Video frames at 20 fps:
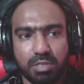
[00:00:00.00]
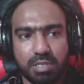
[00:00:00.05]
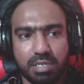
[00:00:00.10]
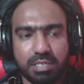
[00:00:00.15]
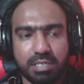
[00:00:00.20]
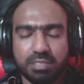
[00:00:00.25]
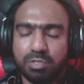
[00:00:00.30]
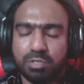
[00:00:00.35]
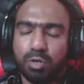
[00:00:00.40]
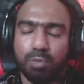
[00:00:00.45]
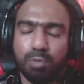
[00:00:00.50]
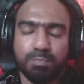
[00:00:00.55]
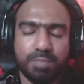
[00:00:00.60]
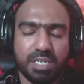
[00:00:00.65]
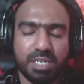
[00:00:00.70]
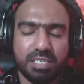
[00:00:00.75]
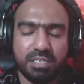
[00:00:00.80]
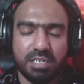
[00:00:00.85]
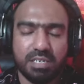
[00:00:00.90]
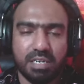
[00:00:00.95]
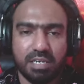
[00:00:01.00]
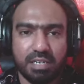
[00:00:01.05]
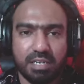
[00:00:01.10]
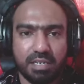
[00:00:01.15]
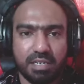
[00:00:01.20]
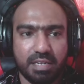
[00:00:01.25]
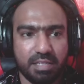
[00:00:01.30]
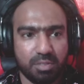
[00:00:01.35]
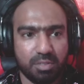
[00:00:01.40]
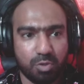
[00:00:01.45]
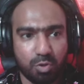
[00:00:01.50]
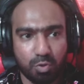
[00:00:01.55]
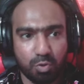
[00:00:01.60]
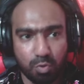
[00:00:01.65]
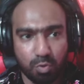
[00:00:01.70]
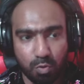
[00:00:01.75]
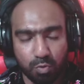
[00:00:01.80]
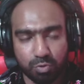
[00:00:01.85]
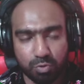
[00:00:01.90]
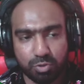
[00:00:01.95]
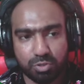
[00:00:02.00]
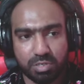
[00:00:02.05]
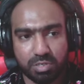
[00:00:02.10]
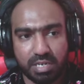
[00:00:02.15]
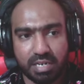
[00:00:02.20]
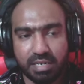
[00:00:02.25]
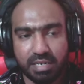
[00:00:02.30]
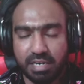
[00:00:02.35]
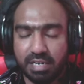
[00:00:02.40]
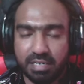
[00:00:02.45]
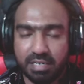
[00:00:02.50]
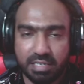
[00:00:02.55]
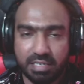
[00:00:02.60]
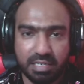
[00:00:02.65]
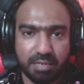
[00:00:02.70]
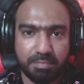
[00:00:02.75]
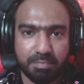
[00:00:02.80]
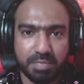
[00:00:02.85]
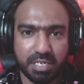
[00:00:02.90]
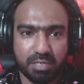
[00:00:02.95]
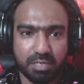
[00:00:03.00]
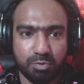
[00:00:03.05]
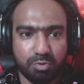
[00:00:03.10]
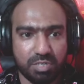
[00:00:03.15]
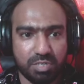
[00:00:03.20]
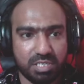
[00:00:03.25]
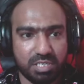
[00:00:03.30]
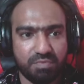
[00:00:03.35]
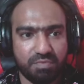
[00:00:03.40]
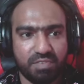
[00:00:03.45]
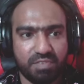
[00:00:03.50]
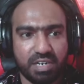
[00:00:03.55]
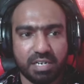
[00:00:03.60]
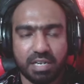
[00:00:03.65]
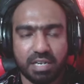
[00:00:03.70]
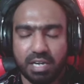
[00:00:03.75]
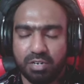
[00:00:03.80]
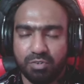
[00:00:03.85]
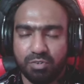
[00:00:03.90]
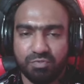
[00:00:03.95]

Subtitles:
is completely enclosed and encrypted with different kind of